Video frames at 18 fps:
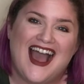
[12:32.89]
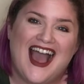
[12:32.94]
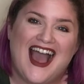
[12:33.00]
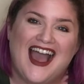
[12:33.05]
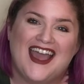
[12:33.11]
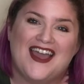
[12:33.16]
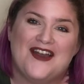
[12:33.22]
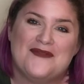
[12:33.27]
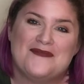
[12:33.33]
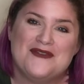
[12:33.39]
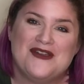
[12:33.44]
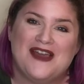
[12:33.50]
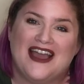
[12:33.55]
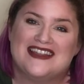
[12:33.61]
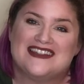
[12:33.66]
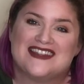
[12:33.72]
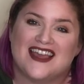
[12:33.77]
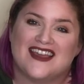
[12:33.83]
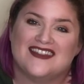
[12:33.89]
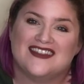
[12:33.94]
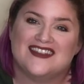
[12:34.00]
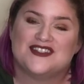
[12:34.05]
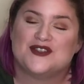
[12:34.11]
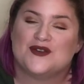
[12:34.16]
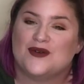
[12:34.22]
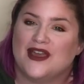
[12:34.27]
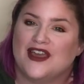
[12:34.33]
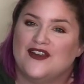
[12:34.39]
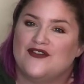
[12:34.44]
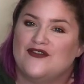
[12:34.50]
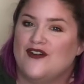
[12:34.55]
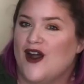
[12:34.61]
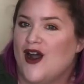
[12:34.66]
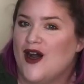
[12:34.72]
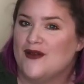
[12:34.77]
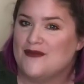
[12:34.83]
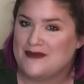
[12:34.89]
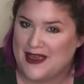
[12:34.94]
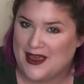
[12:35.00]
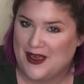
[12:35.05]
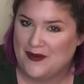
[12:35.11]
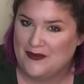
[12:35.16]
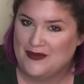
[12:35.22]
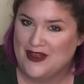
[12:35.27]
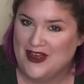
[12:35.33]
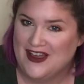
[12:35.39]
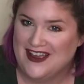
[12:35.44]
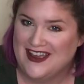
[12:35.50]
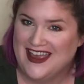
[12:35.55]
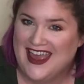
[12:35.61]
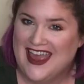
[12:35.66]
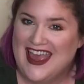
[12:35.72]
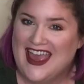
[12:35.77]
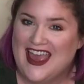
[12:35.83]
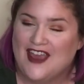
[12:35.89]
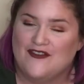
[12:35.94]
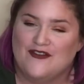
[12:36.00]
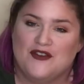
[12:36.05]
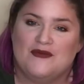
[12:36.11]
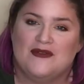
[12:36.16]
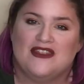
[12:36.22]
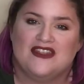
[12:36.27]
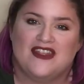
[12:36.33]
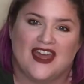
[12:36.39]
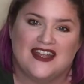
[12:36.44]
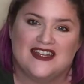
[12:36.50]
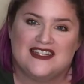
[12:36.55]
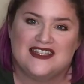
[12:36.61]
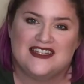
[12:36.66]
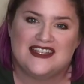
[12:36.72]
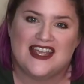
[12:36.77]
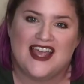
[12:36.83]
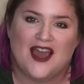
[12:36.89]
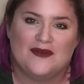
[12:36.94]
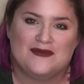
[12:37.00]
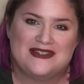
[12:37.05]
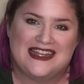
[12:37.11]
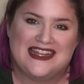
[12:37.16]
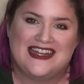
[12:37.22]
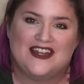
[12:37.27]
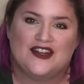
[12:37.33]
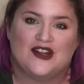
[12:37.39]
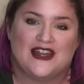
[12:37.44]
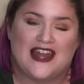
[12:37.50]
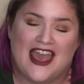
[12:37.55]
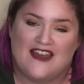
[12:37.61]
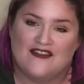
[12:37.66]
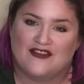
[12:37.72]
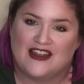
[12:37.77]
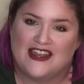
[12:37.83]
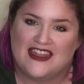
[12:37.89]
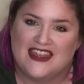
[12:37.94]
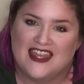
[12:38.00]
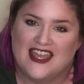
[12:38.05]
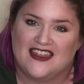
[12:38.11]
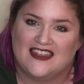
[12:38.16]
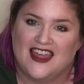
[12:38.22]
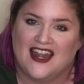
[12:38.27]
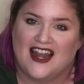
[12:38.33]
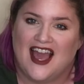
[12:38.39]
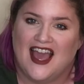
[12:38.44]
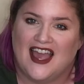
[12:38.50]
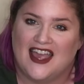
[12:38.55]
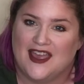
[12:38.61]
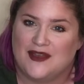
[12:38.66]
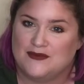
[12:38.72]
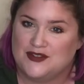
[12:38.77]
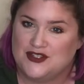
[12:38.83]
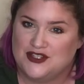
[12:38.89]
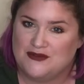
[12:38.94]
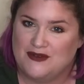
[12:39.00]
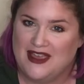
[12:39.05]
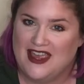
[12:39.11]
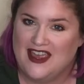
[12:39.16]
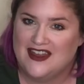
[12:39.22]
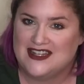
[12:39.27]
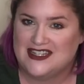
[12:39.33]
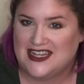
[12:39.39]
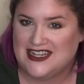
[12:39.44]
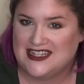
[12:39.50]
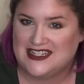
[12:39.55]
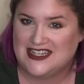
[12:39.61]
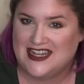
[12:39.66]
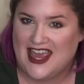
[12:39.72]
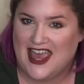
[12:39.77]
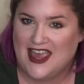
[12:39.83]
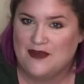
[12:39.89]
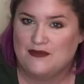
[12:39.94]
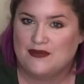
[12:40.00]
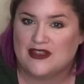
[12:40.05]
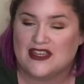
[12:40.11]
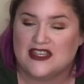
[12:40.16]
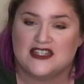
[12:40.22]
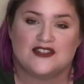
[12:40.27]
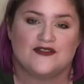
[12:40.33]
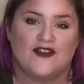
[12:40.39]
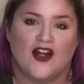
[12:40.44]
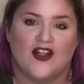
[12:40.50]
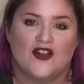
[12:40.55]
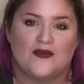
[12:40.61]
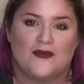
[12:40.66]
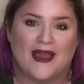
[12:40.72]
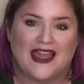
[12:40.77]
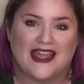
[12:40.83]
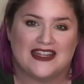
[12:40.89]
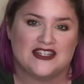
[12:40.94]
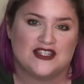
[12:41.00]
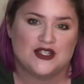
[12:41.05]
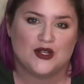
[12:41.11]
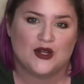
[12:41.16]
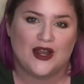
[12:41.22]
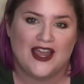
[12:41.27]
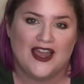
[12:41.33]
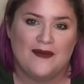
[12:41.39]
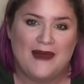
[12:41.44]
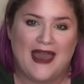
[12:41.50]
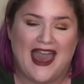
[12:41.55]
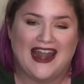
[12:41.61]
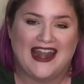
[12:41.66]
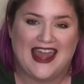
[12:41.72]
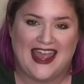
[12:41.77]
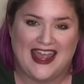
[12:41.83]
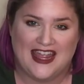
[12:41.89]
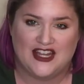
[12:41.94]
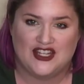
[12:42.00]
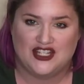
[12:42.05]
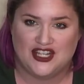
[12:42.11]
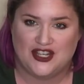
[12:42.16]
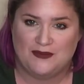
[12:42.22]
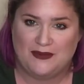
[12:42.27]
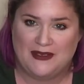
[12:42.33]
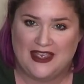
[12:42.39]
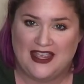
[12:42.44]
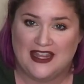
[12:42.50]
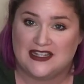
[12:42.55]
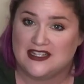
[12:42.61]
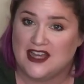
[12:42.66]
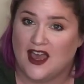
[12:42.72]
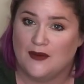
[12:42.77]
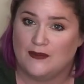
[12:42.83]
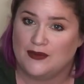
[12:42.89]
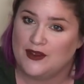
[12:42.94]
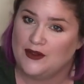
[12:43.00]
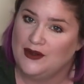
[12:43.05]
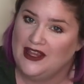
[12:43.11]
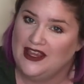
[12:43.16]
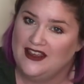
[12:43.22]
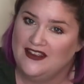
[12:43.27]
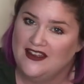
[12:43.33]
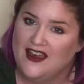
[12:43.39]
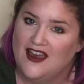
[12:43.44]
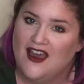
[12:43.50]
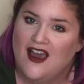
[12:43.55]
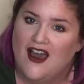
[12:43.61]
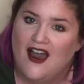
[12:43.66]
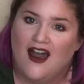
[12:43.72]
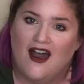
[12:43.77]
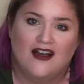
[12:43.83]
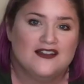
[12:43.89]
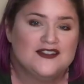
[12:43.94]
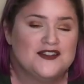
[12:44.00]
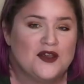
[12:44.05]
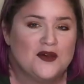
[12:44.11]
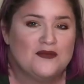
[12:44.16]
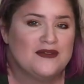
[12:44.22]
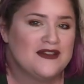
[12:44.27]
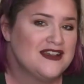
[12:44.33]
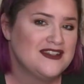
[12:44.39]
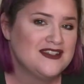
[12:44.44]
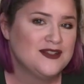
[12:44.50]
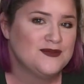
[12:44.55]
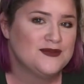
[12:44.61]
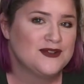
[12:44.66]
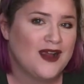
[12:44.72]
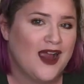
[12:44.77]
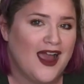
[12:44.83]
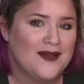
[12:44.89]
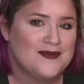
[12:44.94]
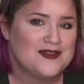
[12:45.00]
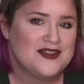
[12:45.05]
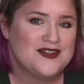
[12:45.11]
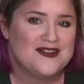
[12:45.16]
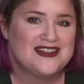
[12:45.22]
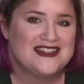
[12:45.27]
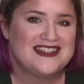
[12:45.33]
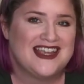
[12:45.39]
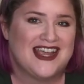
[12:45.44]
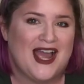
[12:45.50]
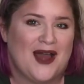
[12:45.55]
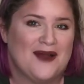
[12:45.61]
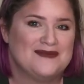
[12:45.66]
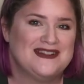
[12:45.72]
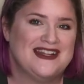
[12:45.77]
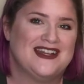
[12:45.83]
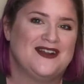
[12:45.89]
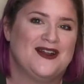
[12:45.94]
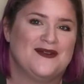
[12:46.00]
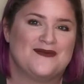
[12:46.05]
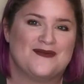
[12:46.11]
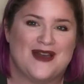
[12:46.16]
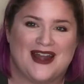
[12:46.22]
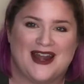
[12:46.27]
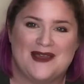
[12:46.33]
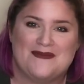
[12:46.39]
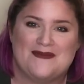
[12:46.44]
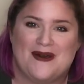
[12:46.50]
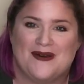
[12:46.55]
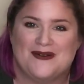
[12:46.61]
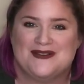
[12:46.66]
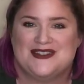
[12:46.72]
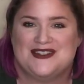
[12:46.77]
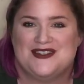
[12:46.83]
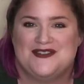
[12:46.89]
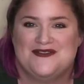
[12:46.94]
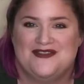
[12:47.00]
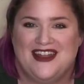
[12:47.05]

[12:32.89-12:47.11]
I hope you guys like this quick fall makeup look. If you would like to stay updated on everything that I am doing day to day, please follow my Instagram at agp.beauty. Also, please subscribe so you can stay updated on when I post new